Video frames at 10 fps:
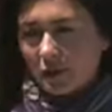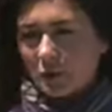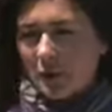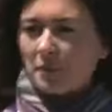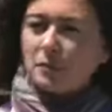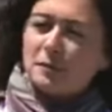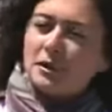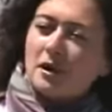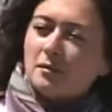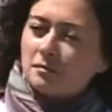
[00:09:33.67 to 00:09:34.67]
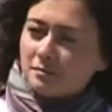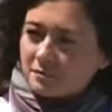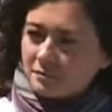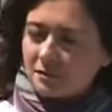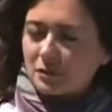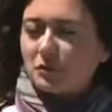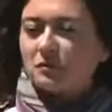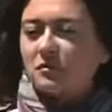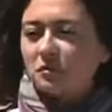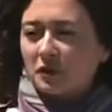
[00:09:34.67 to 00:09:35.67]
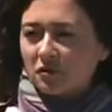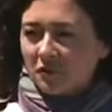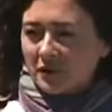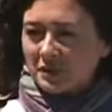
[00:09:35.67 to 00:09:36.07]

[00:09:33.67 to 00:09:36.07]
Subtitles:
Obama would become sort of the real